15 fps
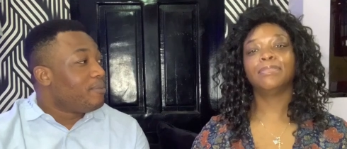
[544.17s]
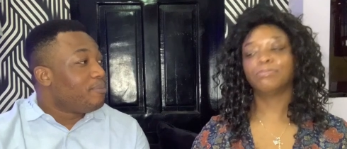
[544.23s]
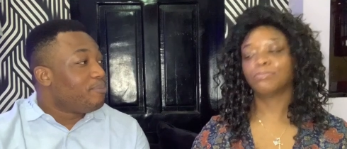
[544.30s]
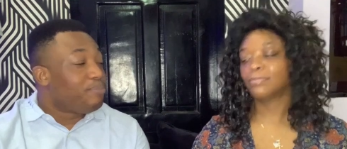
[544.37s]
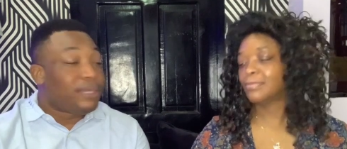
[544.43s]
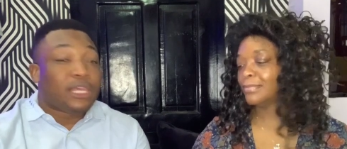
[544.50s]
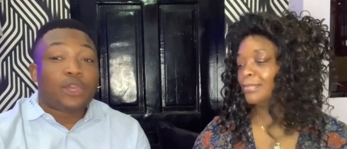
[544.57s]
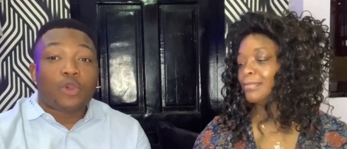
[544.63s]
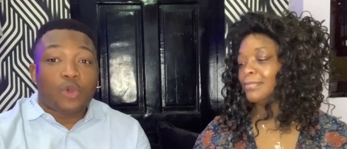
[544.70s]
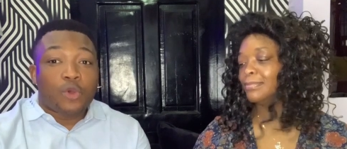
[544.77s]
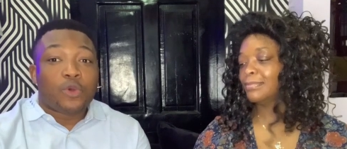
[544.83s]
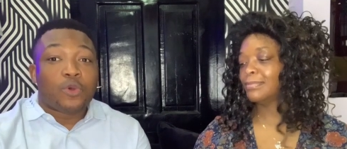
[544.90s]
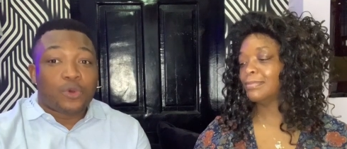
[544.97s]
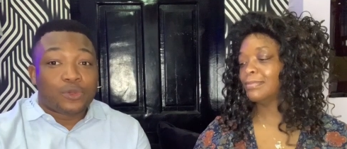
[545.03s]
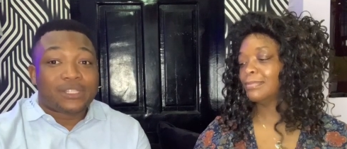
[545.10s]
Speaker 1: B
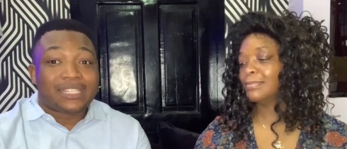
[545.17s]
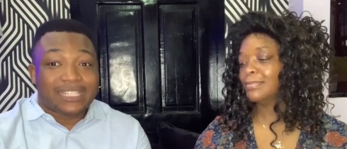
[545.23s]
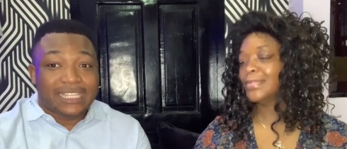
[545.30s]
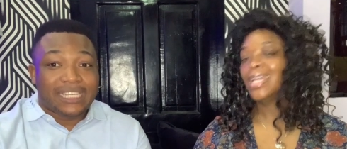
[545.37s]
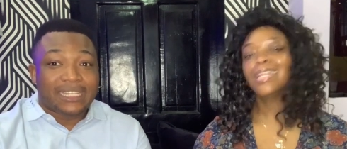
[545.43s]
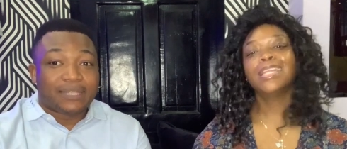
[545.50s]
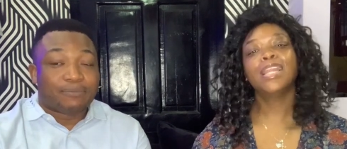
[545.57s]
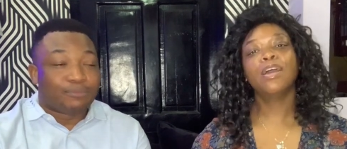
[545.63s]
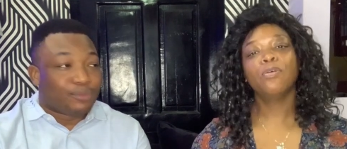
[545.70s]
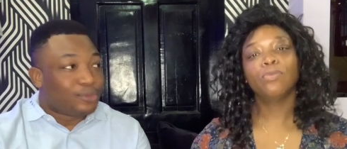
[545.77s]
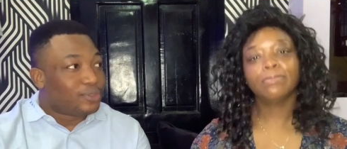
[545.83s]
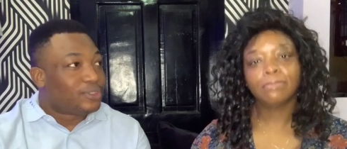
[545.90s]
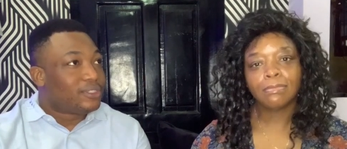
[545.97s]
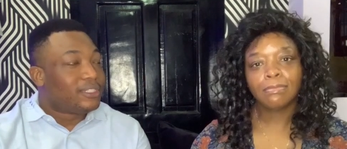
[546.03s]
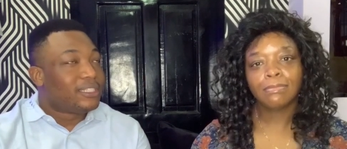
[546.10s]
O O T. The now,
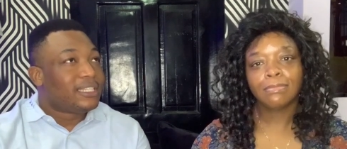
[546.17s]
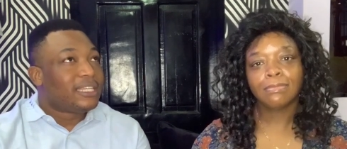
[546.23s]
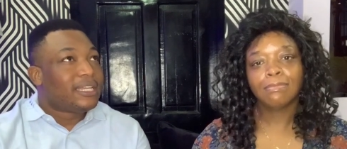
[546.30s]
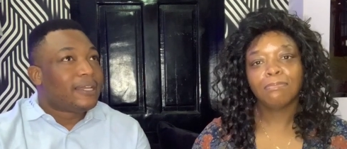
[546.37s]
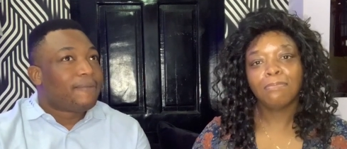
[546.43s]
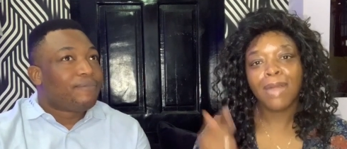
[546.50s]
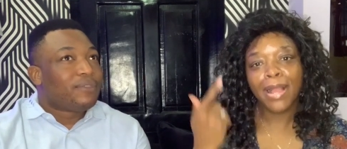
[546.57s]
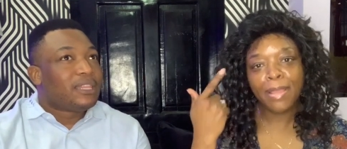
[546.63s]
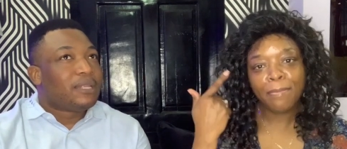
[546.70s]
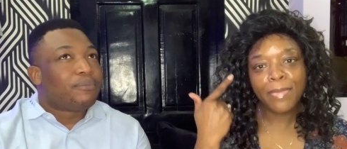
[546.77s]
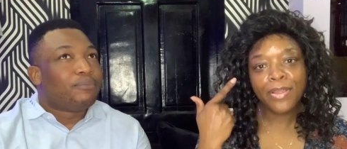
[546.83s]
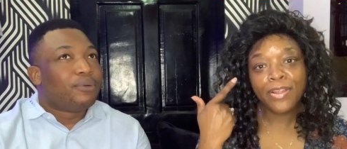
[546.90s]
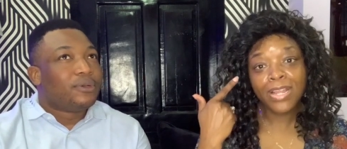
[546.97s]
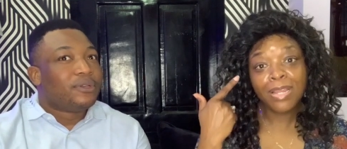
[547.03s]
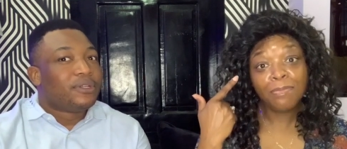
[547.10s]
boot
Speaker 2: my
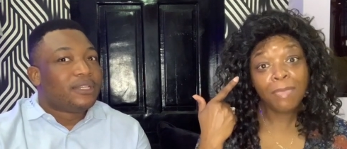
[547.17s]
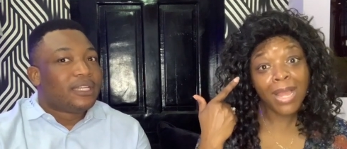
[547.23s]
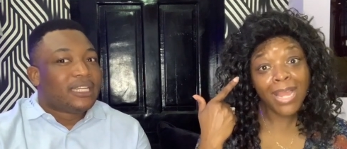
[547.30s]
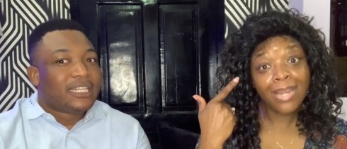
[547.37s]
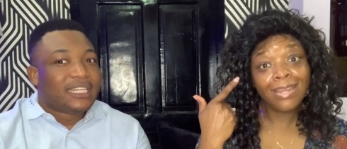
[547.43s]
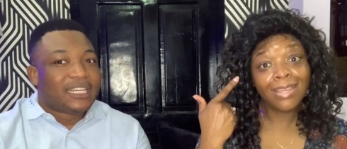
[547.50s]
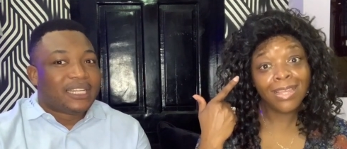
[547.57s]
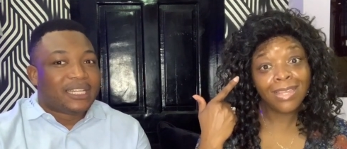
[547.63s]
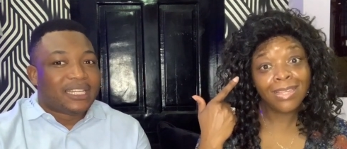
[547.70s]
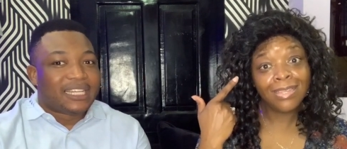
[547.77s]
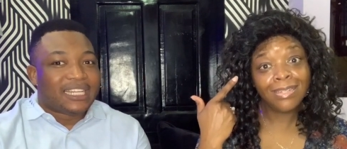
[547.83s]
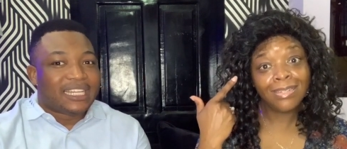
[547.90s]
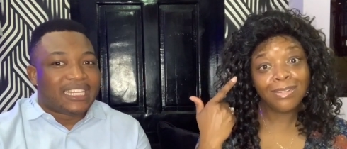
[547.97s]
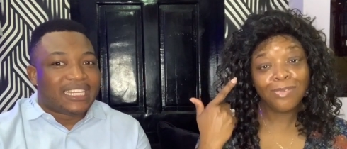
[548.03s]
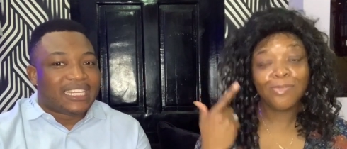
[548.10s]
American mind
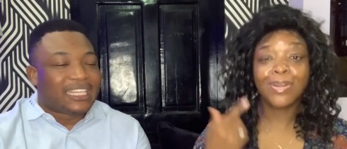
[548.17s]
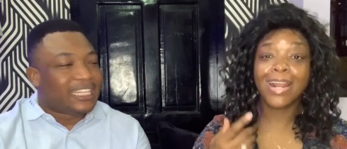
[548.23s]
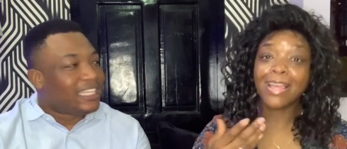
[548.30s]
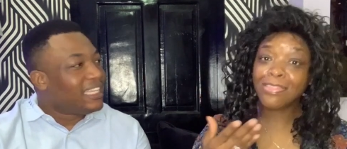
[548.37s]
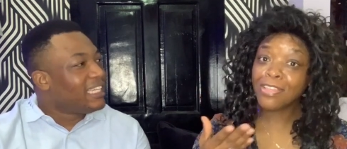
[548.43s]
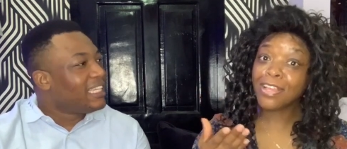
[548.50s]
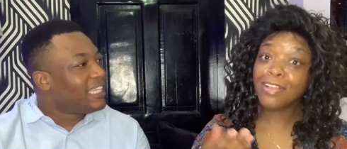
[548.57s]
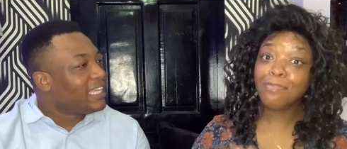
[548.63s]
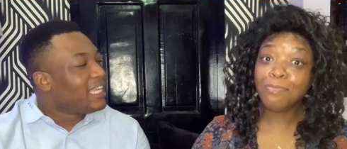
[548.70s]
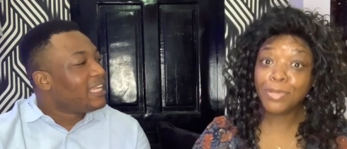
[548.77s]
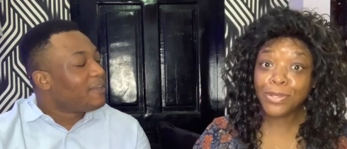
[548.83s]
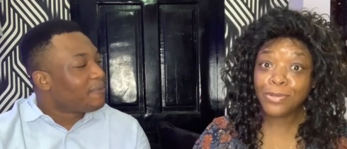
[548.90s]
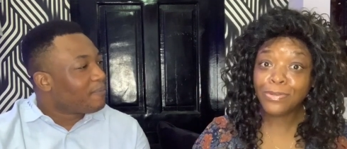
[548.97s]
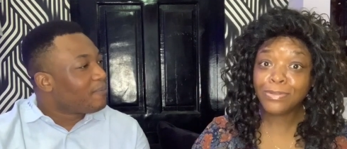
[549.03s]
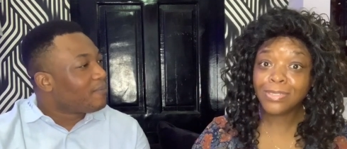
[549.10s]
again. When I think of
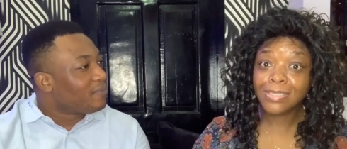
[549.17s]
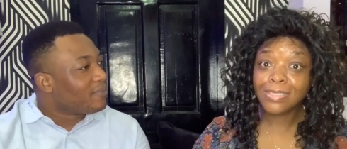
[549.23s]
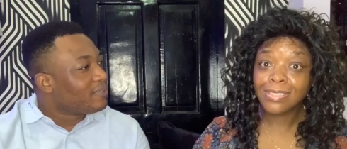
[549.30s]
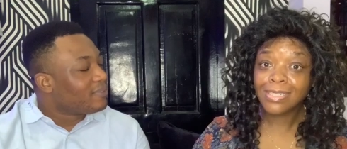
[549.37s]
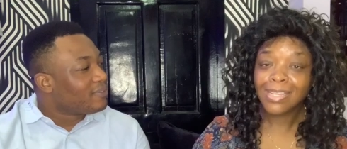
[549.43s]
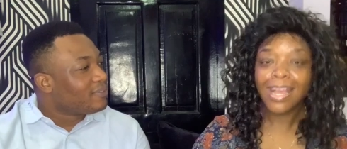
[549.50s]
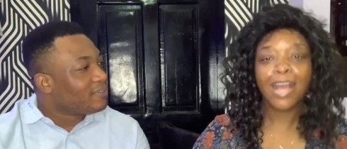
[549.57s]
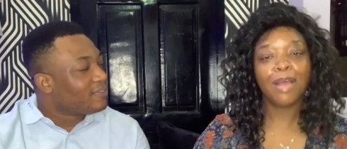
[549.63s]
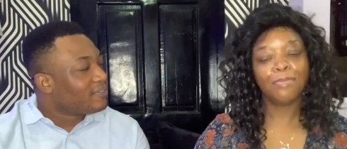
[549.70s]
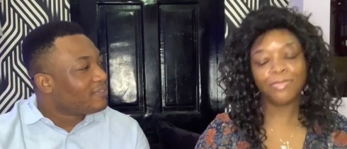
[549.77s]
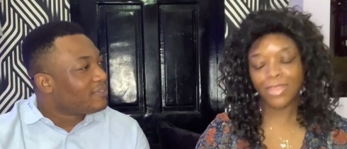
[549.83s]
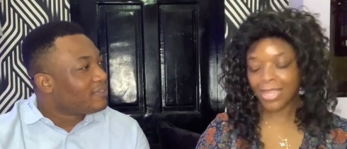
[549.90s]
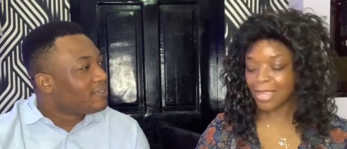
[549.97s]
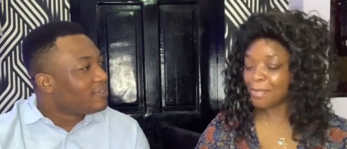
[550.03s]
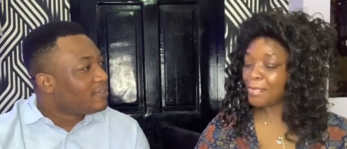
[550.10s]
boots, mm-hmm. I'm
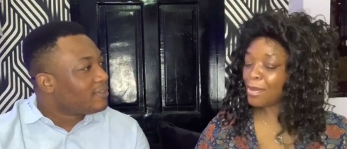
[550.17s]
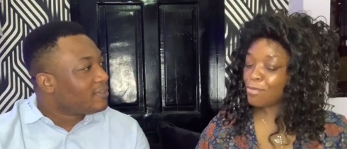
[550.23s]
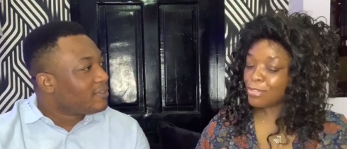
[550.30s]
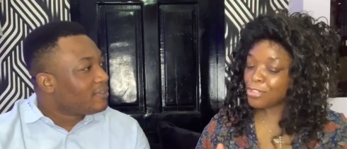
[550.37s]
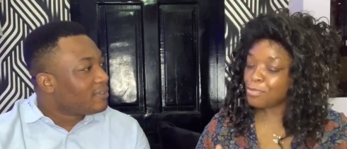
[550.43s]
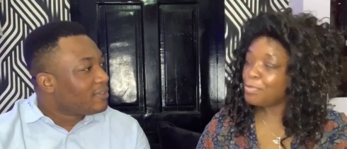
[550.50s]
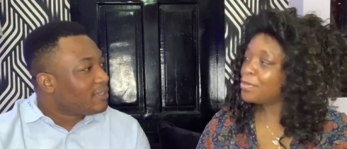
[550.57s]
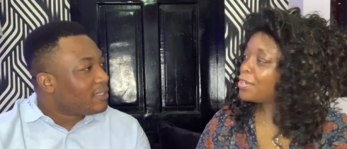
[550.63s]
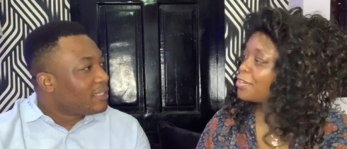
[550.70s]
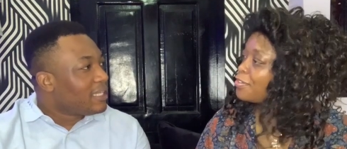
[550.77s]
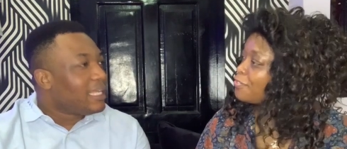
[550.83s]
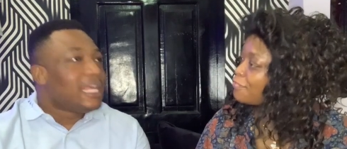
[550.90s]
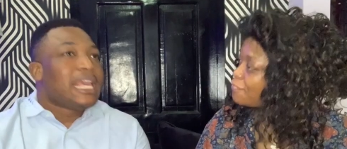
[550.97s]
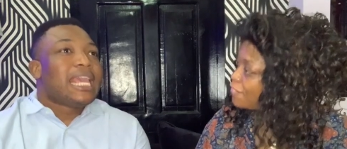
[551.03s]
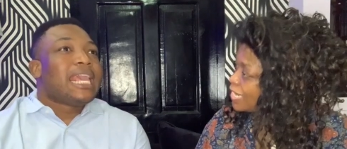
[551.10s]
thinking about what you put on your
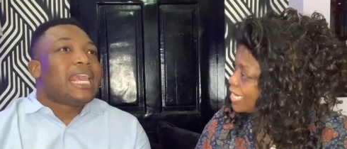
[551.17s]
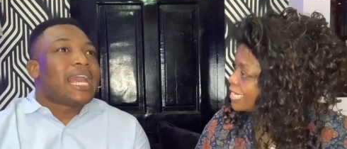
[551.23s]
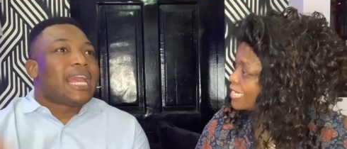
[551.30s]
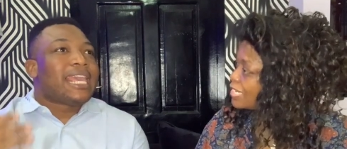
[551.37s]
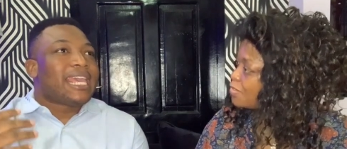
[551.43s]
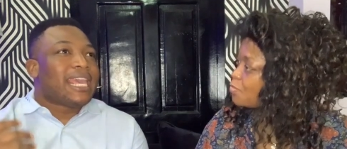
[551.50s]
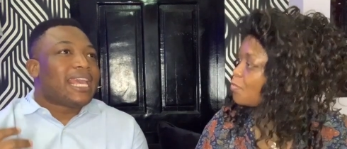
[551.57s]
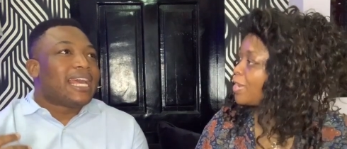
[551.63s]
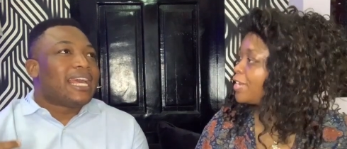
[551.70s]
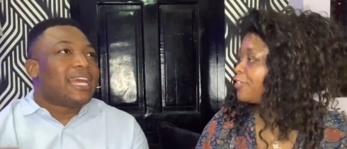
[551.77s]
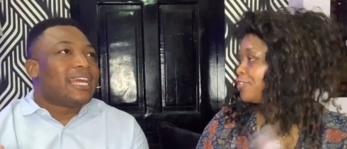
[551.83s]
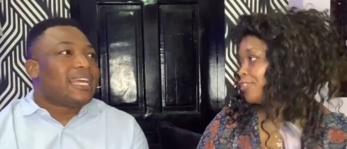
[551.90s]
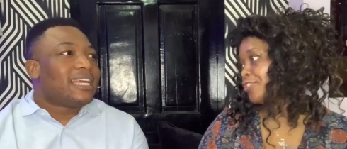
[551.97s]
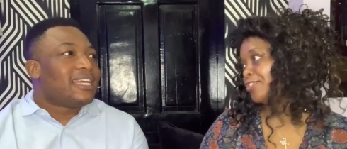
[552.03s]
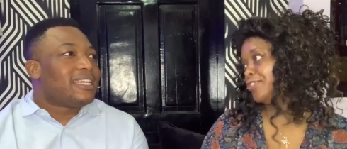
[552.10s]
feet in the winter.